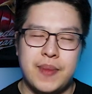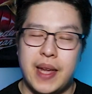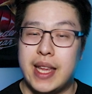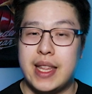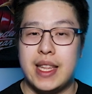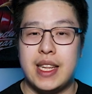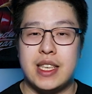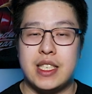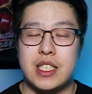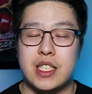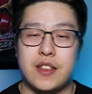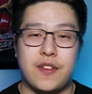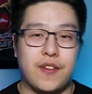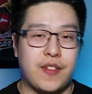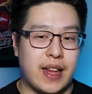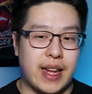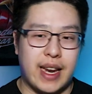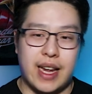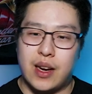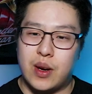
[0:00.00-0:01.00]
And then it just
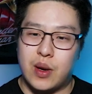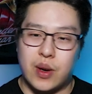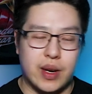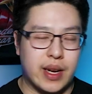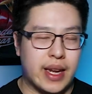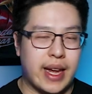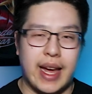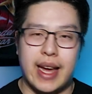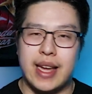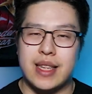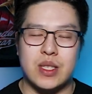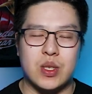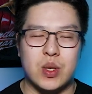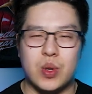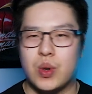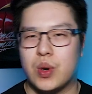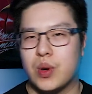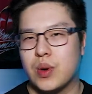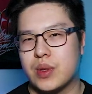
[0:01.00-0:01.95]
flat out got cancelled